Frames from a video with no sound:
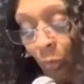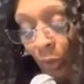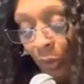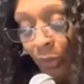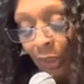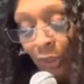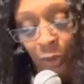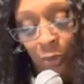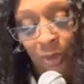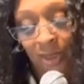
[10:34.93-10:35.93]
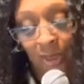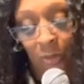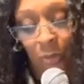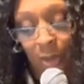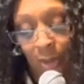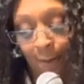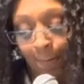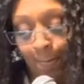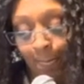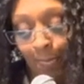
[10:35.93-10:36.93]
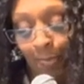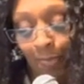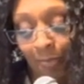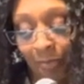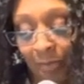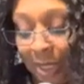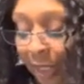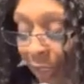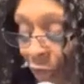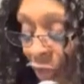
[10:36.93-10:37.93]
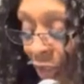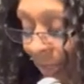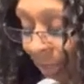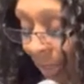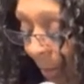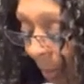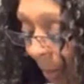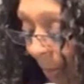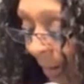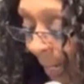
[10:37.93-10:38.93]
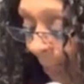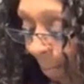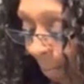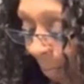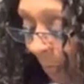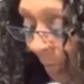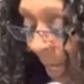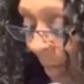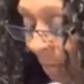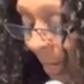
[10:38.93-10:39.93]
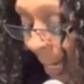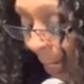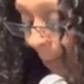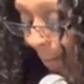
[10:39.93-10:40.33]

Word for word: word as you see the word. Yes. In Jesus' name I pray. Jesus. Amen.